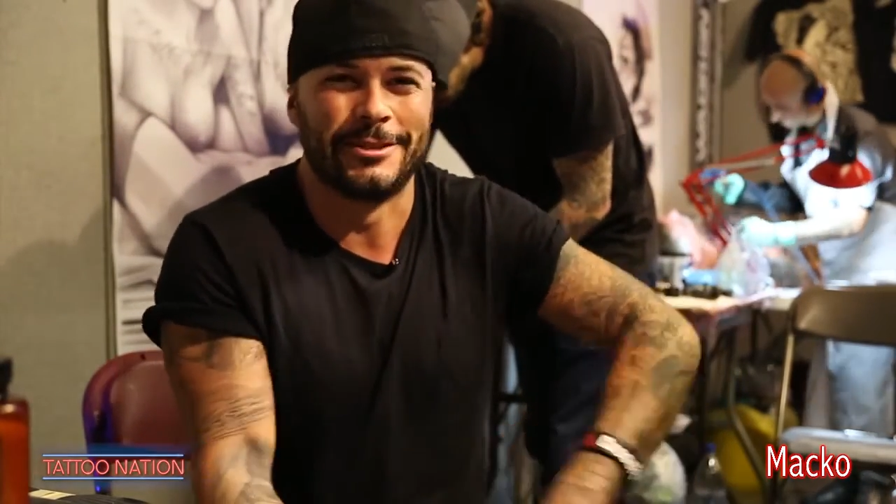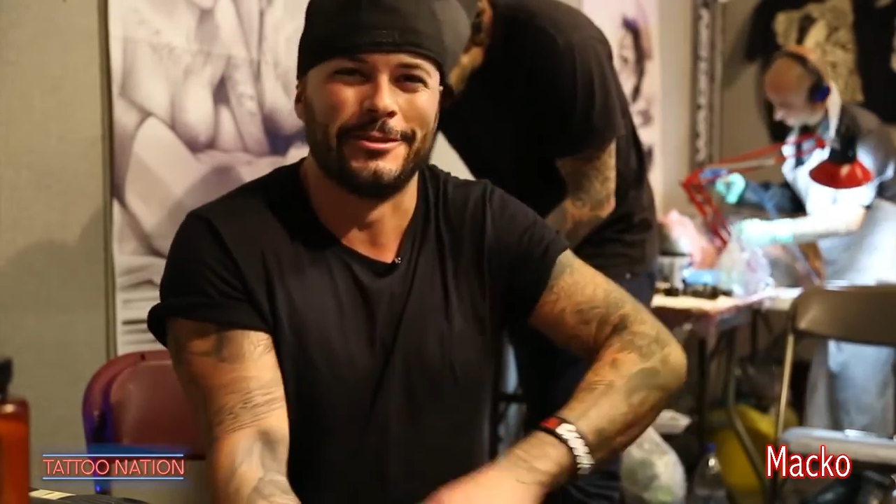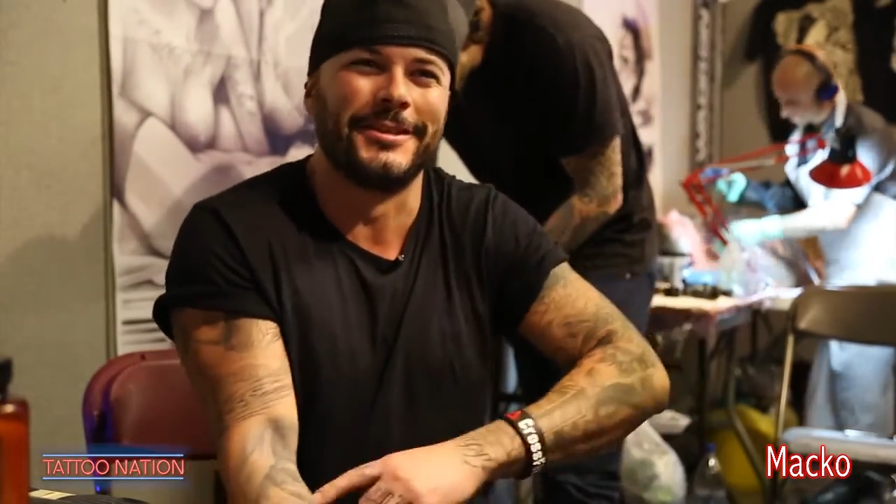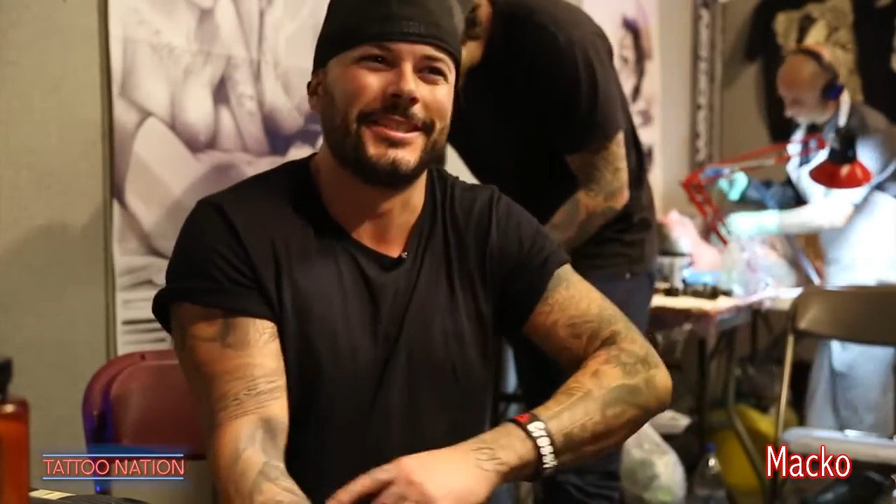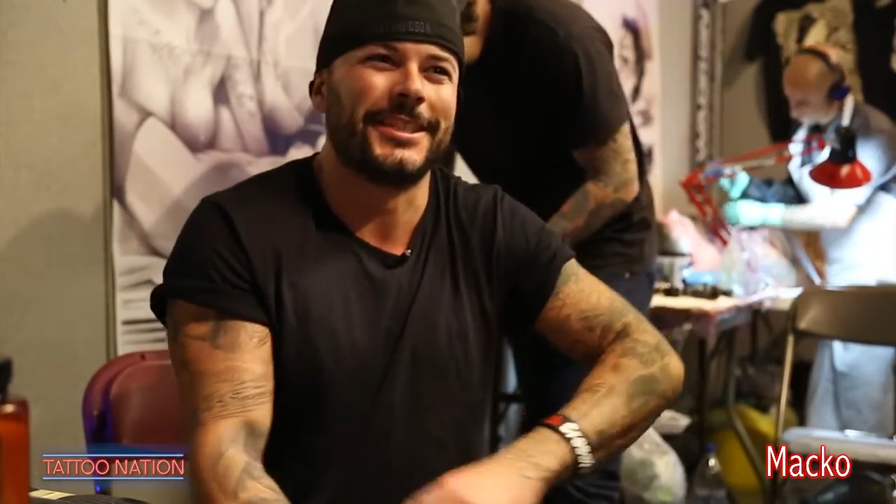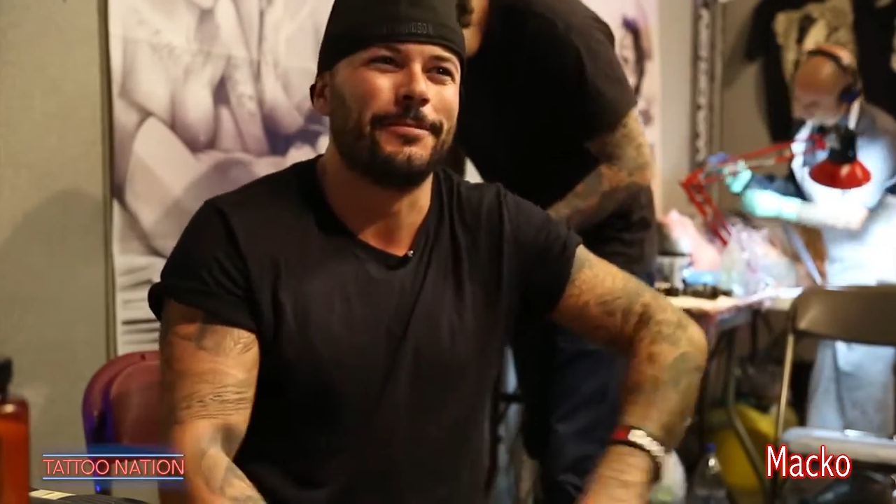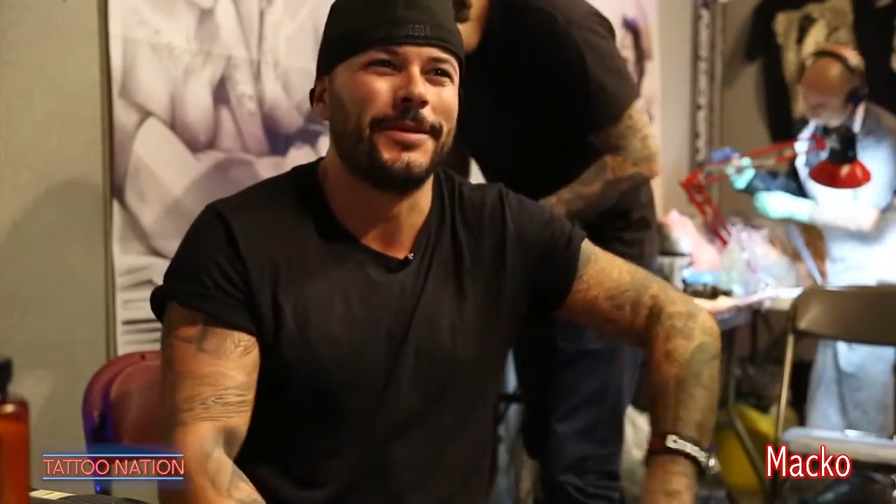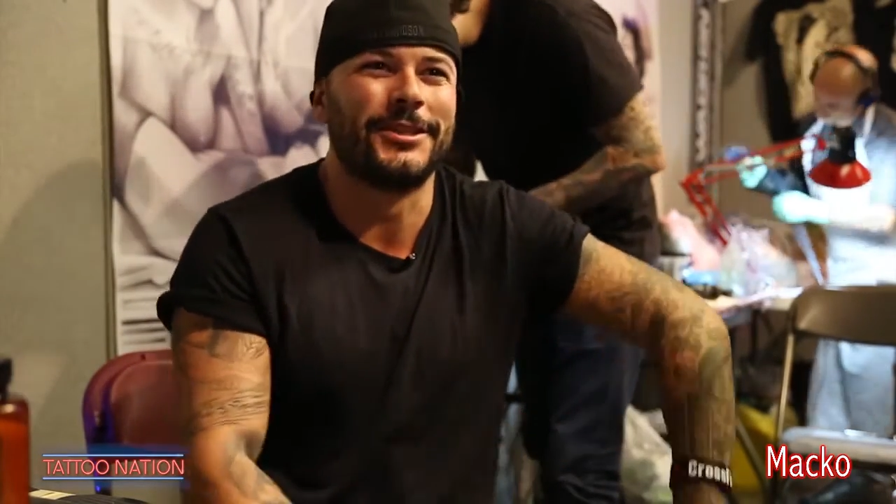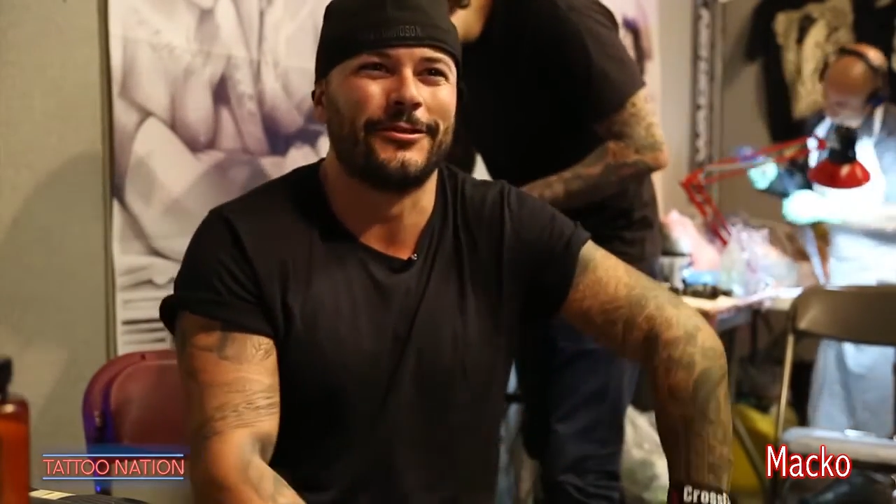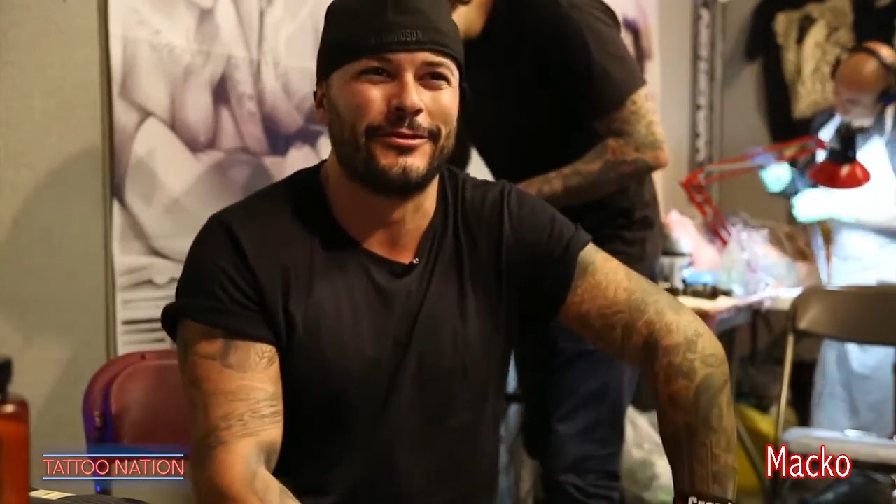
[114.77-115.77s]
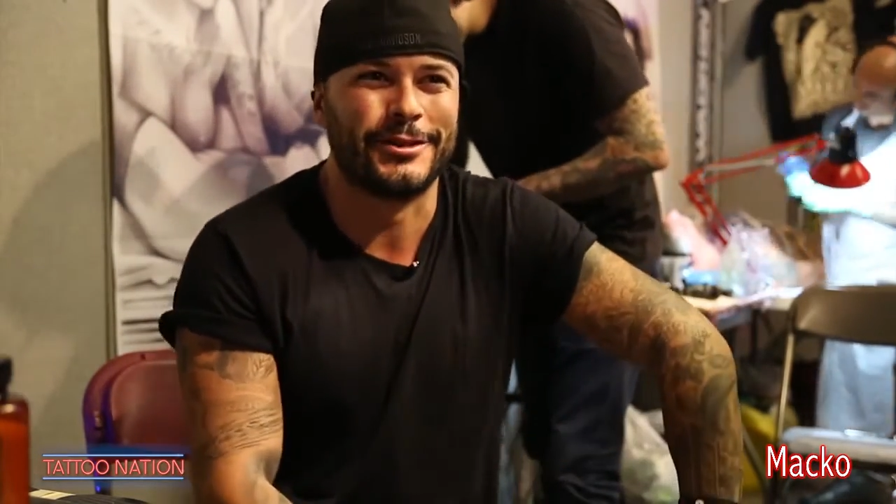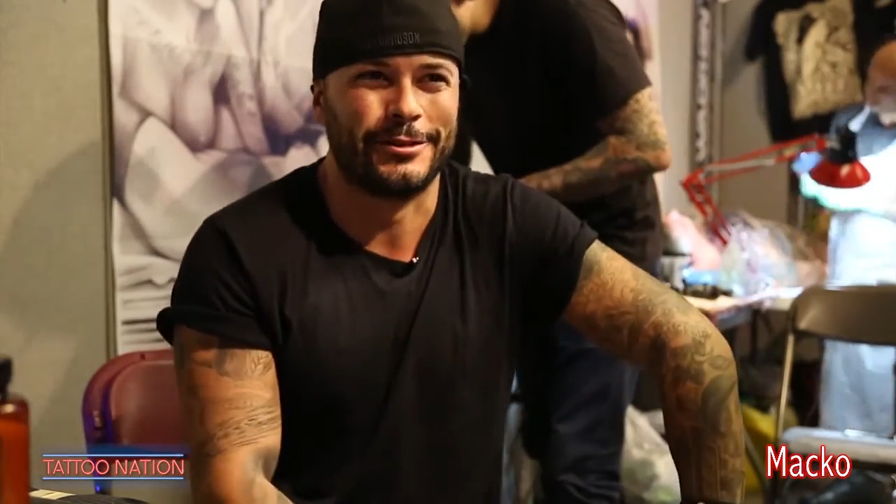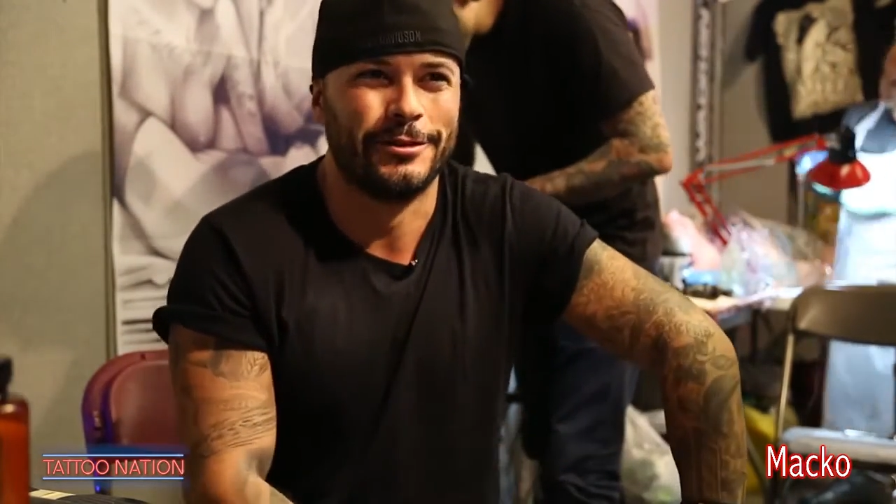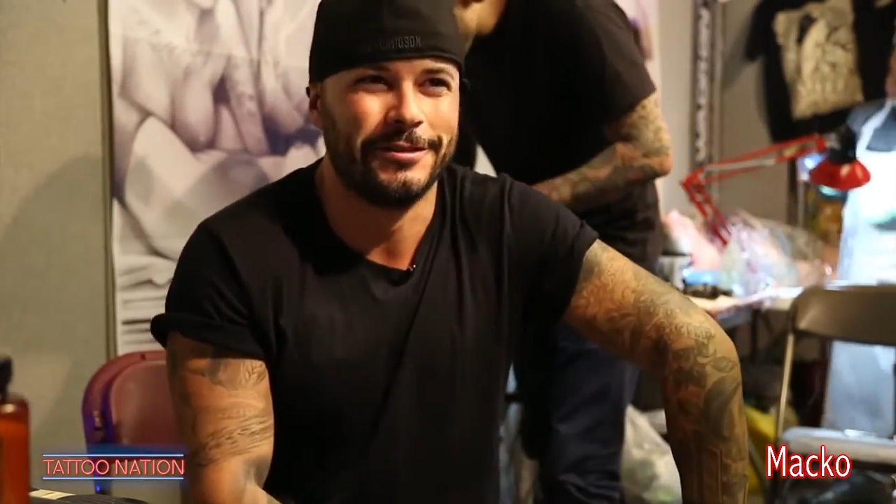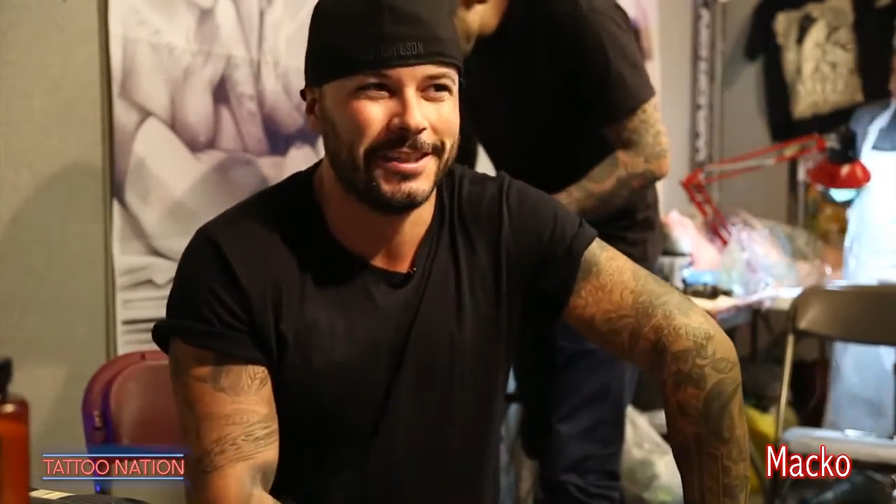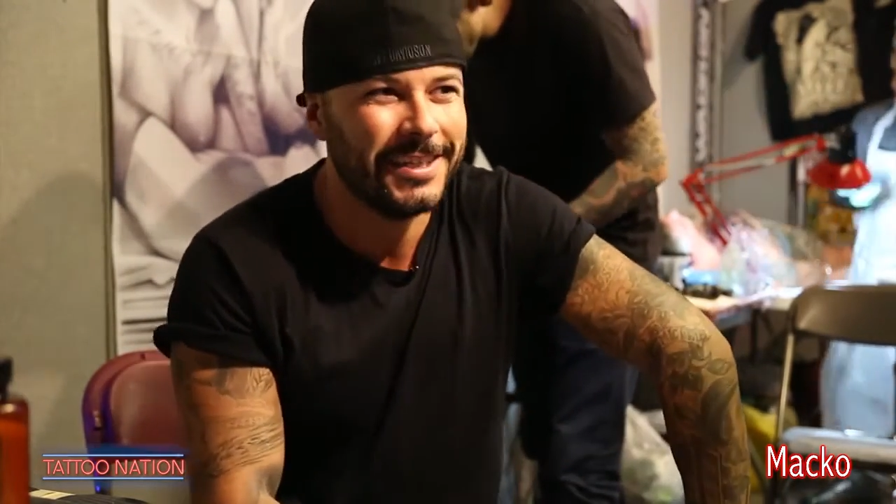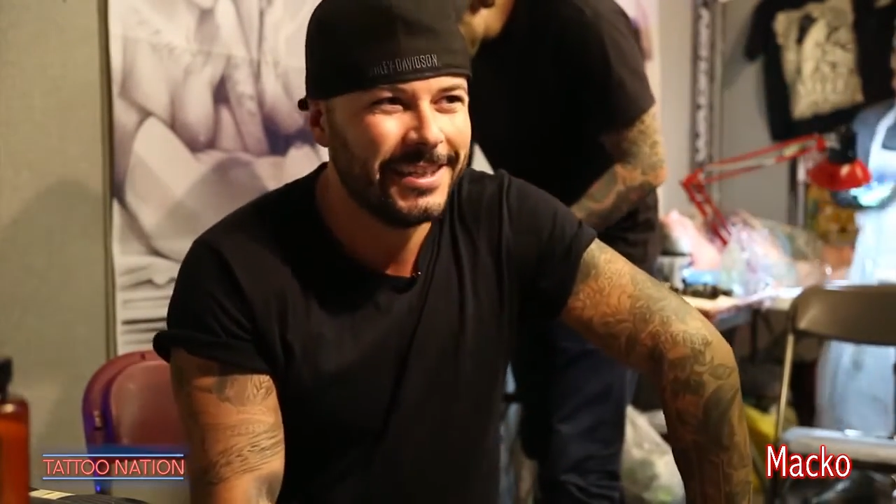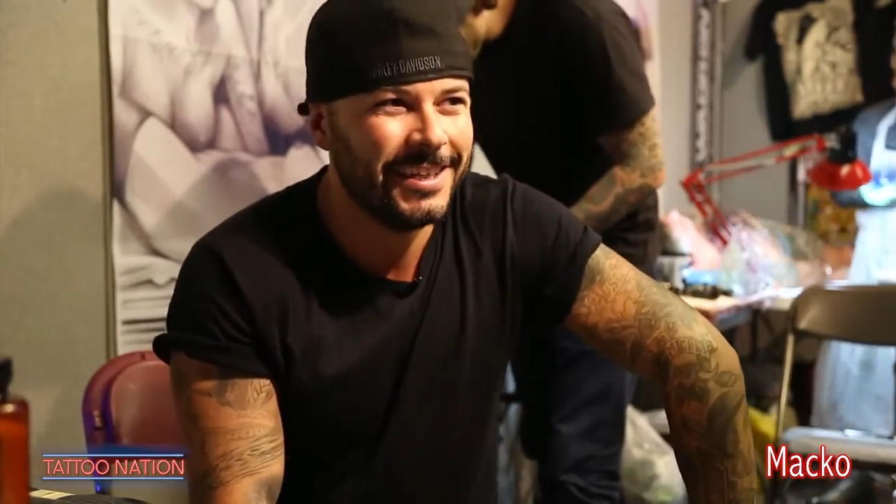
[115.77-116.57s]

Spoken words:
so it's a piece of story.